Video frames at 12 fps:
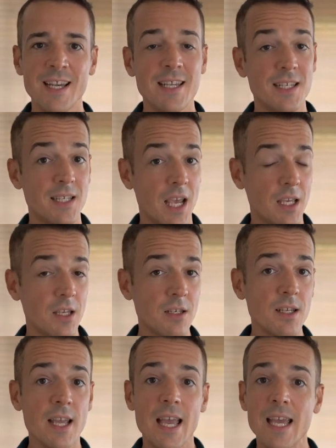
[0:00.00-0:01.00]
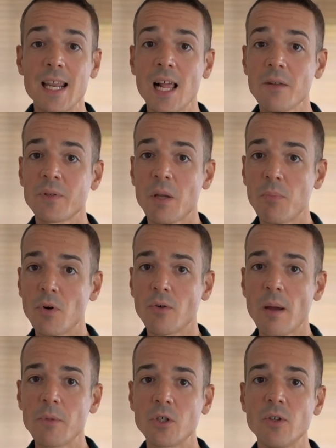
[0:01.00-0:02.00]
Second, it helps the
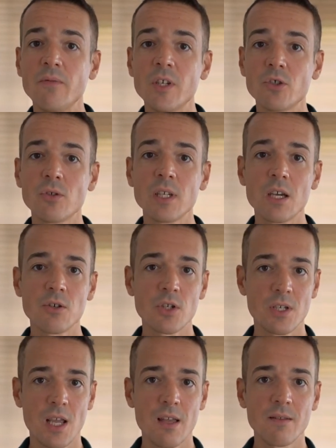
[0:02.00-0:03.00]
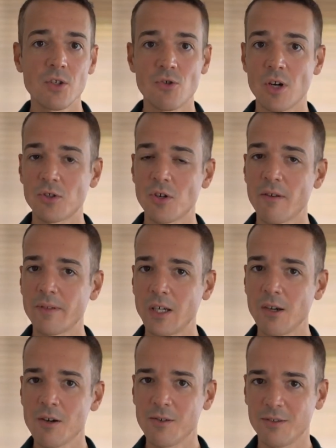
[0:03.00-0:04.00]
programmer to visually understand the structure of the
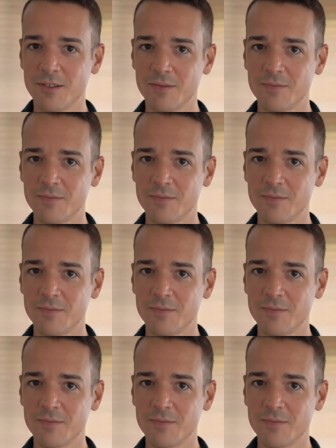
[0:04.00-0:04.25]
code.